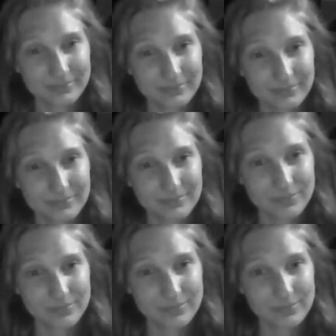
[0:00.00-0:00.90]

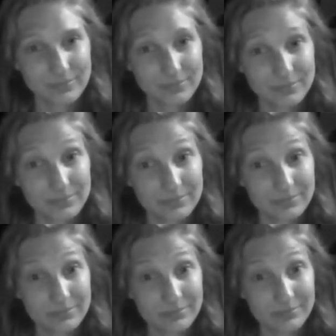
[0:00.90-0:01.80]

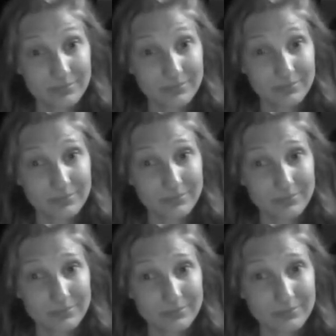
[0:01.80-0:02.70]

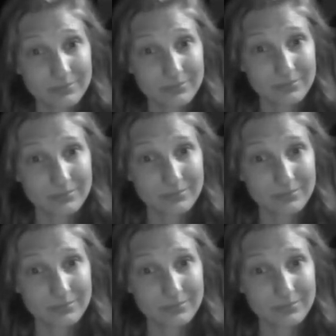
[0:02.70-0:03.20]
(not speaking)